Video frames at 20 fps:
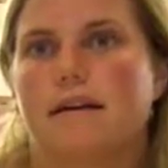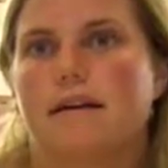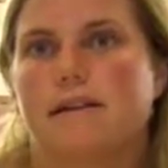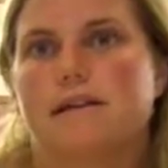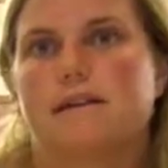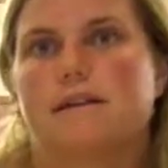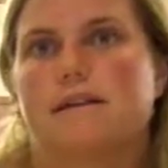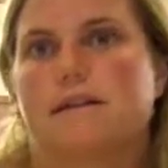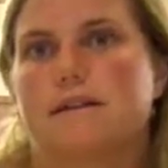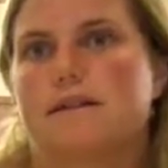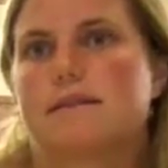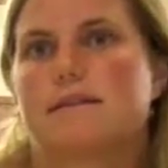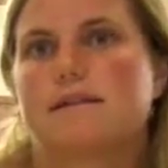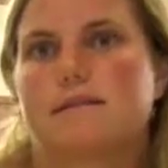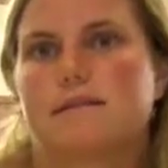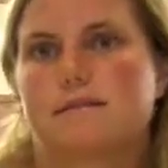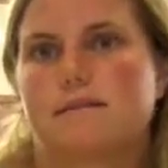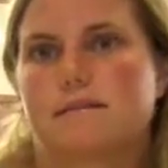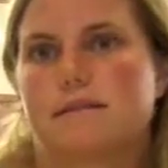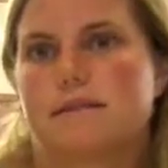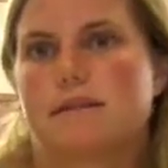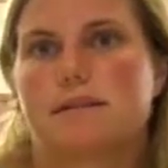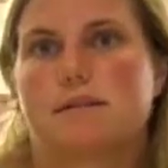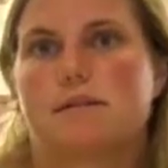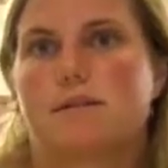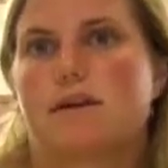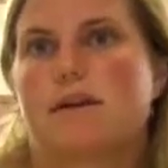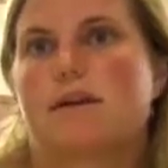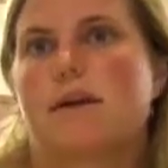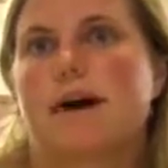So this
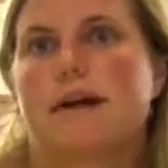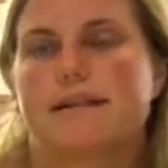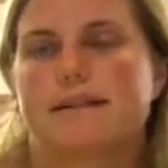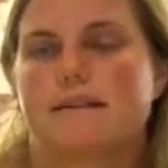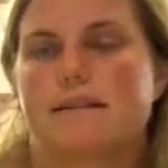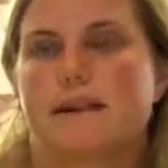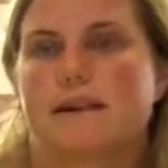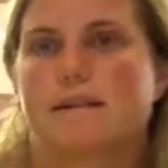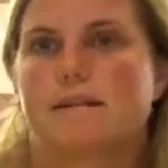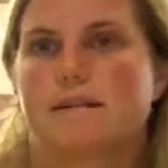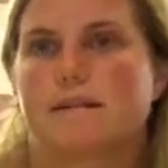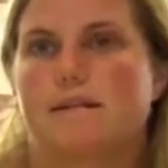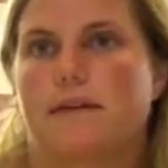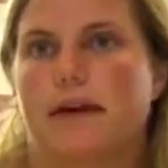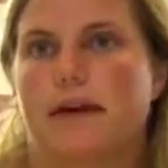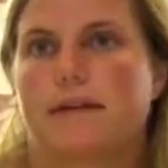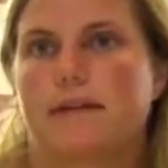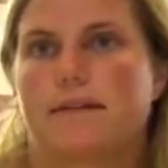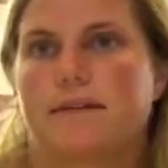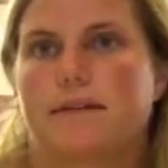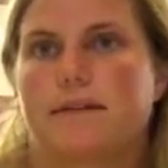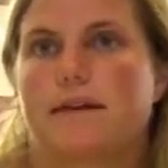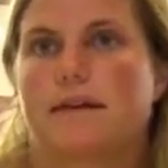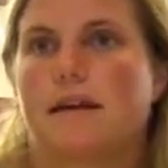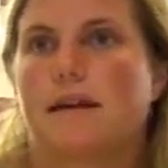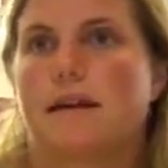simple, cost-effective device,